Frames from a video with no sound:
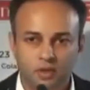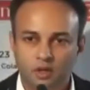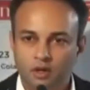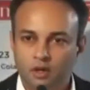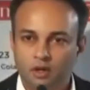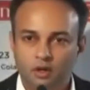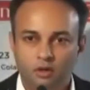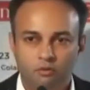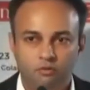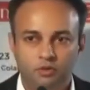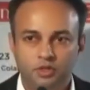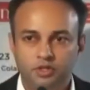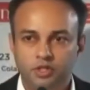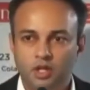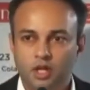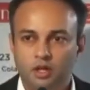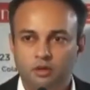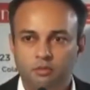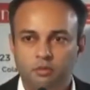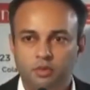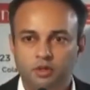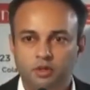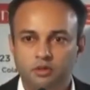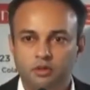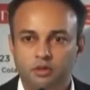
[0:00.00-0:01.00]

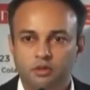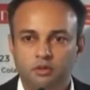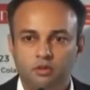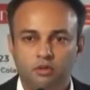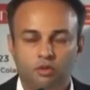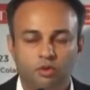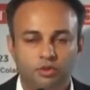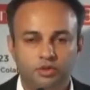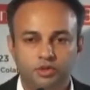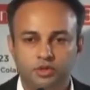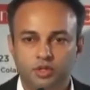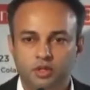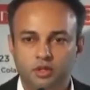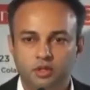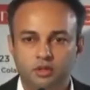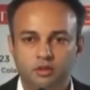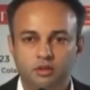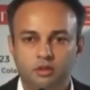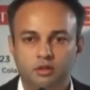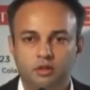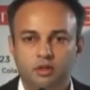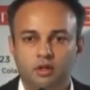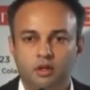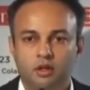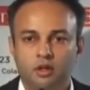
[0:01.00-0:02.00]
Visakhapatnam, Cochin,
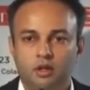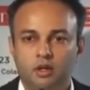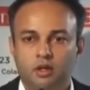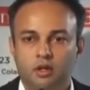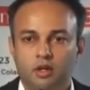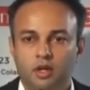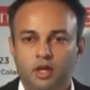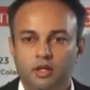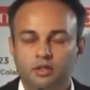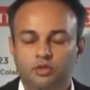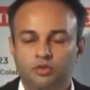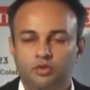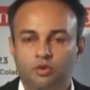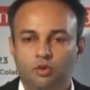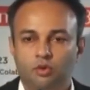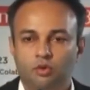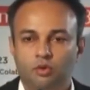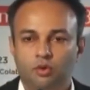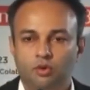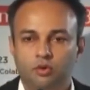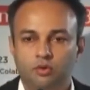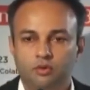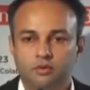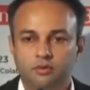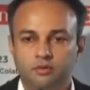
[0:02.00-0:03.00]
and so
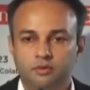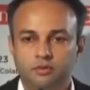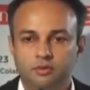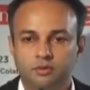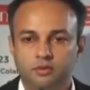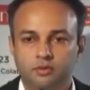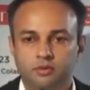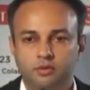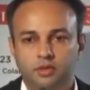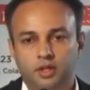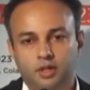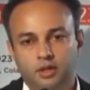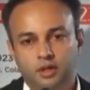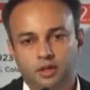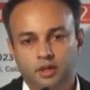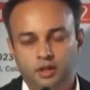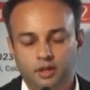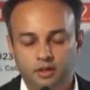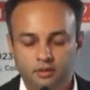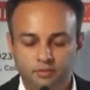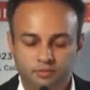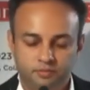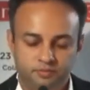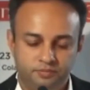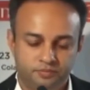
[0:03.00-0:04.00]
on, Chennai.
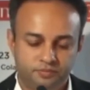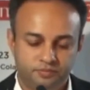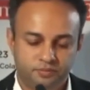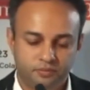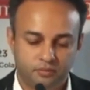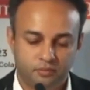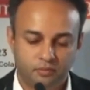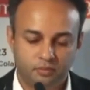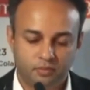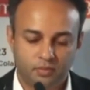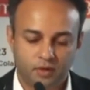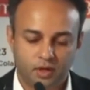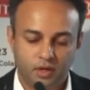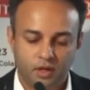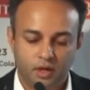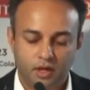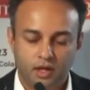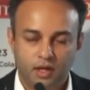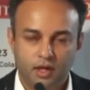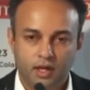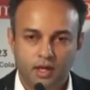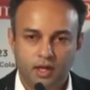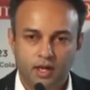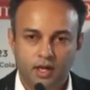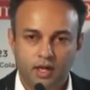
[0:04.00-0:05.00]

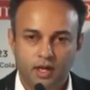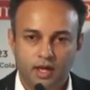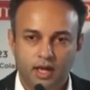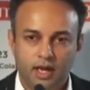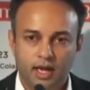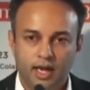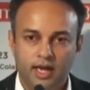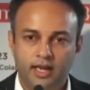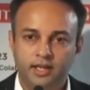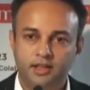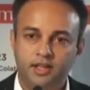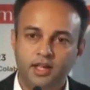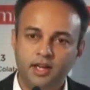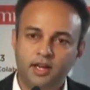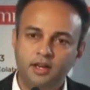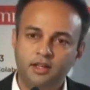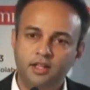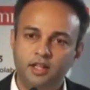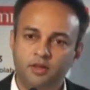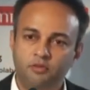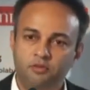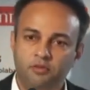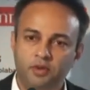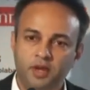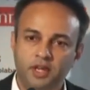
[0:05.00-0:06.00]
And there they
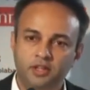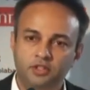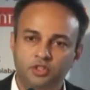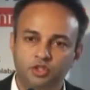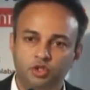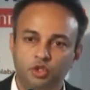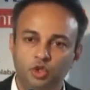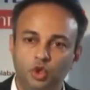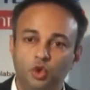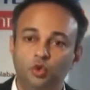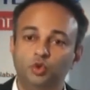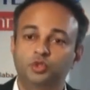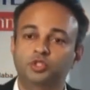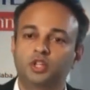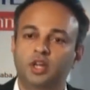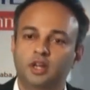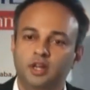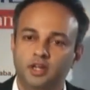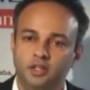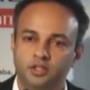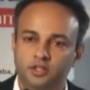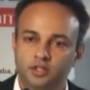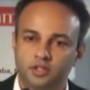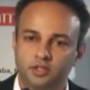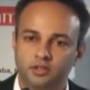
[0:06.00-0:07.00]
face new
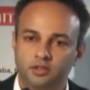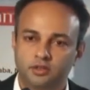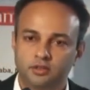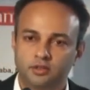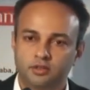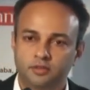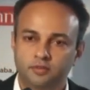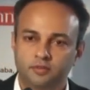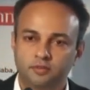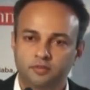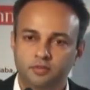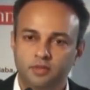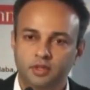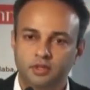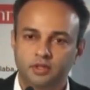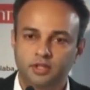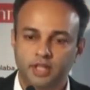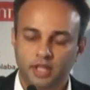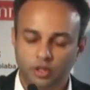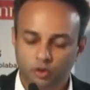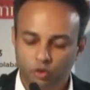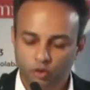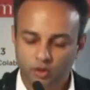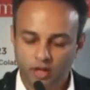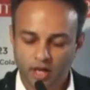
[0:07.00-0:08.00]
challenges. They
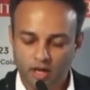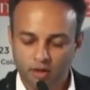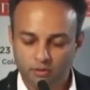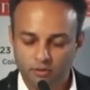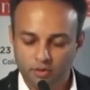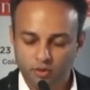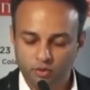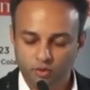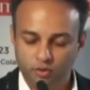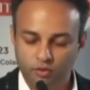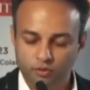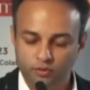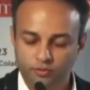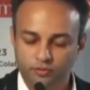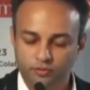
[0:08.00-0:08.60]
don't have a roof.